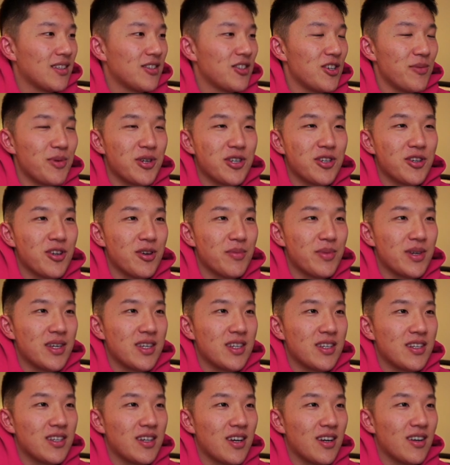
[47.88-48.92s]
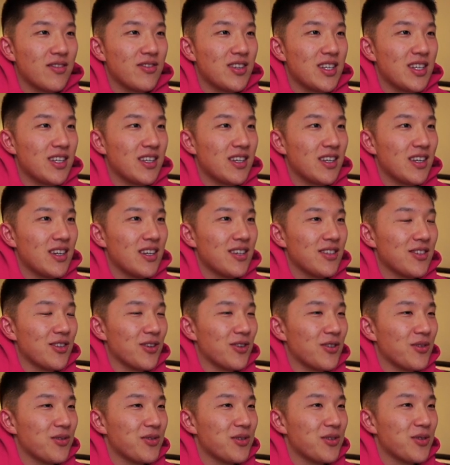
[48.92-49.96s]
Chibi Shinobi NFT.
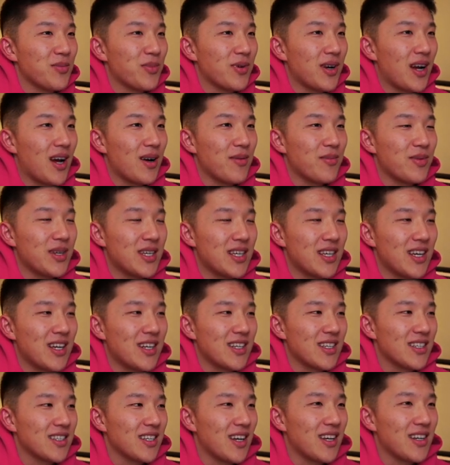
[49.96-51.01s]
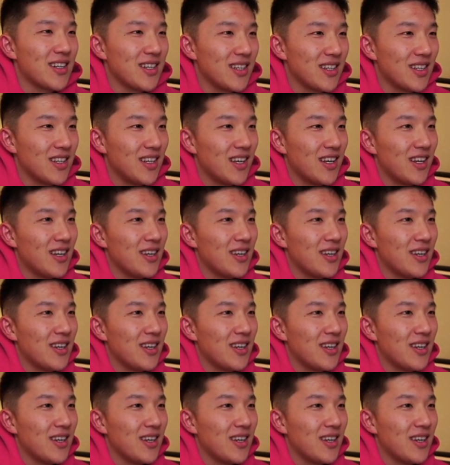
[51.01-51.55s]
So super happy and excited